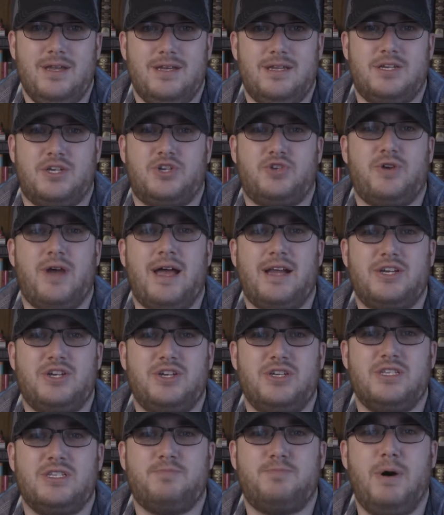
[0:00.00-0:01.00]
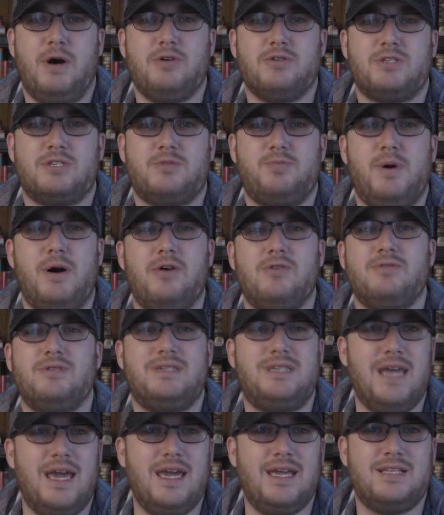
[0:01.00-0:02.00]
Distractions,
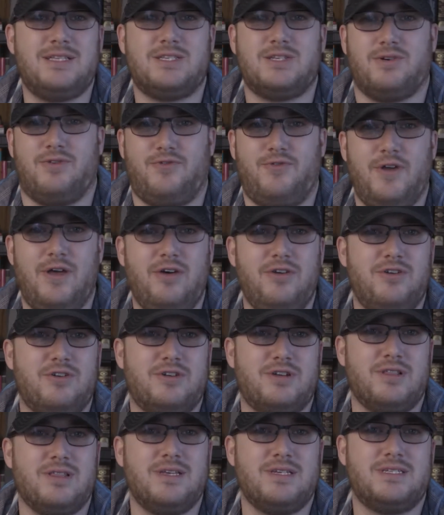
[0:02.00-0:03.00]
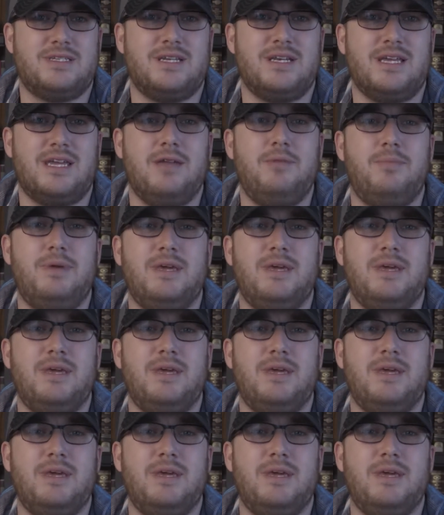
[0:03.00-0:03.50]
postponed dates, or failure to listen can